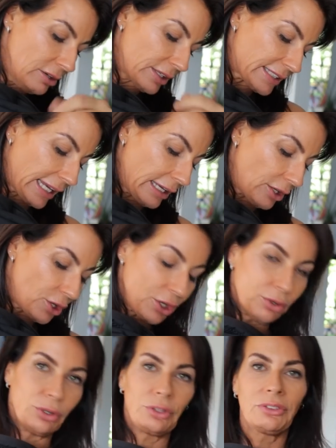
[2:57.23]
looking
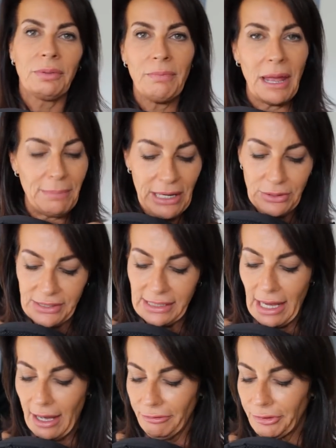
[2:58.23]
cute, maybe a
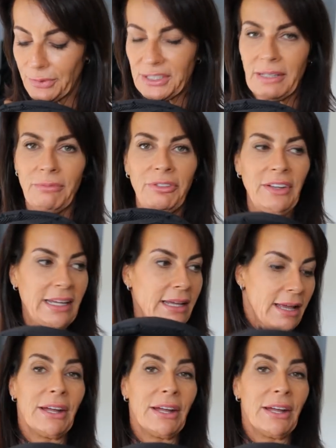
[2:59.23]
scarf or something,